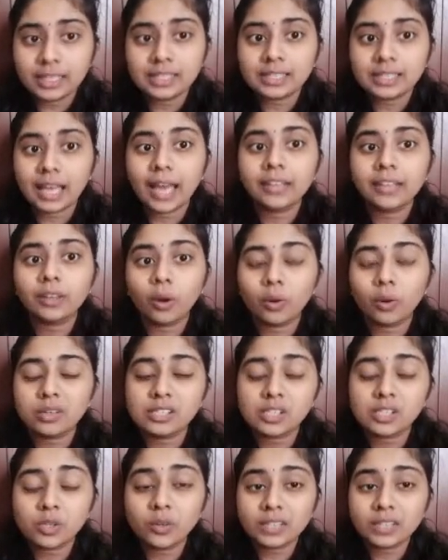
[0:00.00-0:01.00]
and
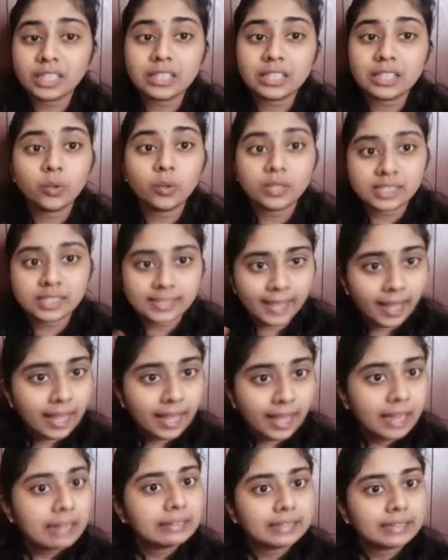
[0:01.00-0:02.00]
also reduce the
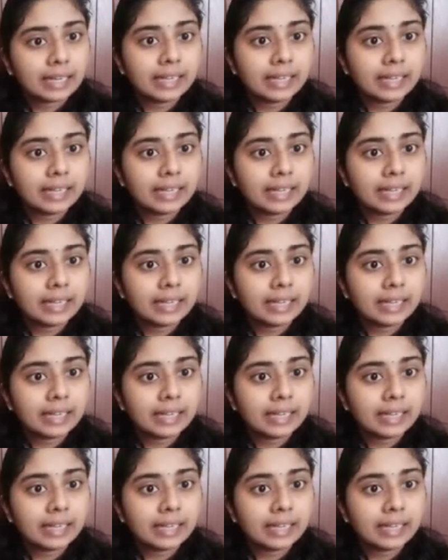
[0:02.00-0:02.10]
threat